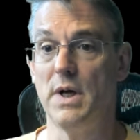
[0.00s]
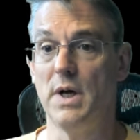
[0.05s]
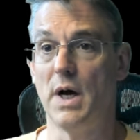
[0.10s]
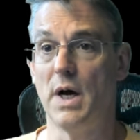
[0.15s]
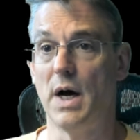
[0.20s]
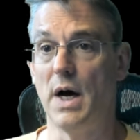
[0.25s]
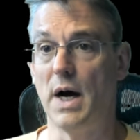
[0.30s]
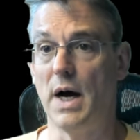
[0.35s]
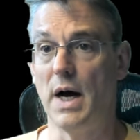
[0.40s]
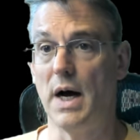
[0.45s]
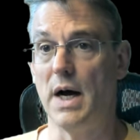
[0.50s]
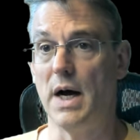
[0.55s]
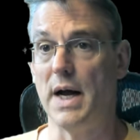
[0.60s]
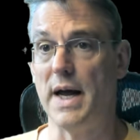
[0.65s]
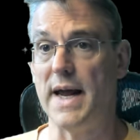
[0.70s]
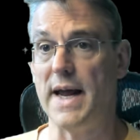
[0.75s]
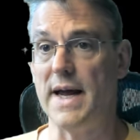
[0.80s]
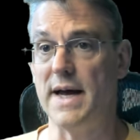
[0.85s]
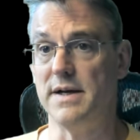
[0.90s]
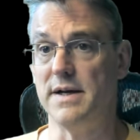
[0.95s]
uh,
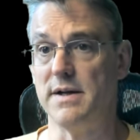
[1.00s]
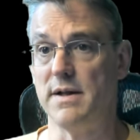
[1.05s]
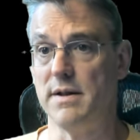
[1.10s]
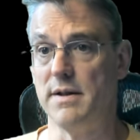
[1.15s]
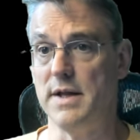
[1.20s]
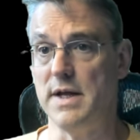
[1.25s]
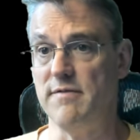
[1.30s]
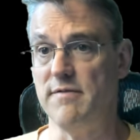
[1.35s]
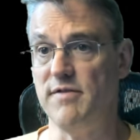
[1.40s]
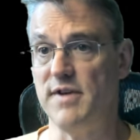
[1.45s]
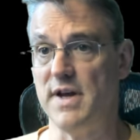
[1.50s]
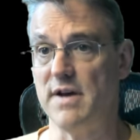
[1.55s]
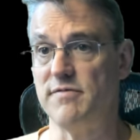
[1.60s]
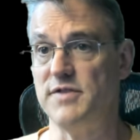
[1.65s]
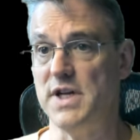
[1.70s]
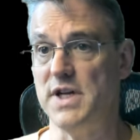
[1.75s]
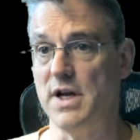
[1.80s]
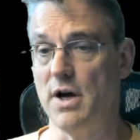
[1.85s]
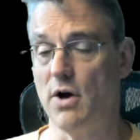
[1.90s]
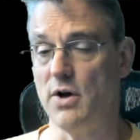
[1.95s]
and the
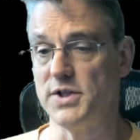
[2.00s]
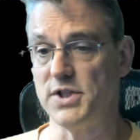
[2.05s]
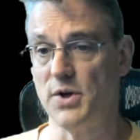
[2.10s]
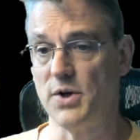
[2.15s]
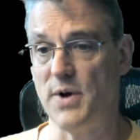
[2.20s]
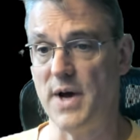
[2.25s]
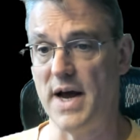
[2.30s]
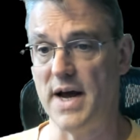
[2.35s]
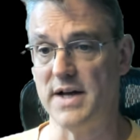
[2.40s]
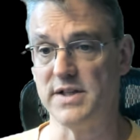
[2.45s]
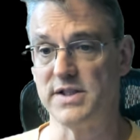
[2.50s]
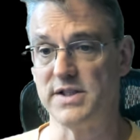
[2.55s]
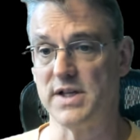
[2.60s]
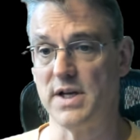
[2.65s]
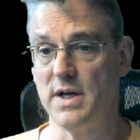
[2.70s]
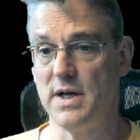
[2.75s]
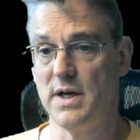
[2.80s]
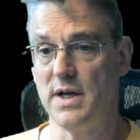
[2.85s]
VFD also has